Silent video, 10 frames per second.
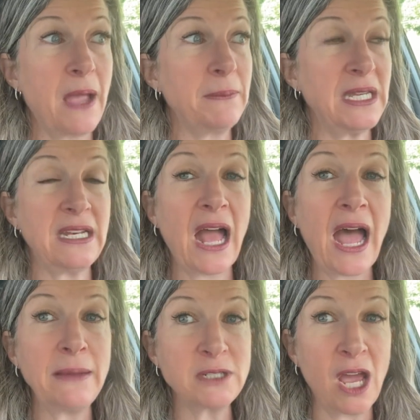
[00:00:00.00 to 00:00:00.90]
I mean,
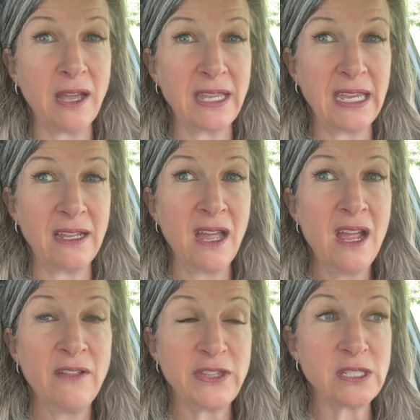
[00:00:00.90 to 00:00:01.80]
I'm talking
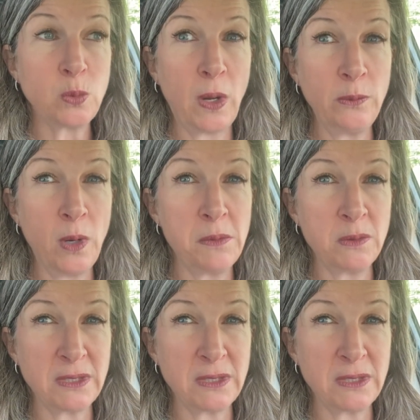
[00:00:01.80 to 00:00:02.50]
this one woman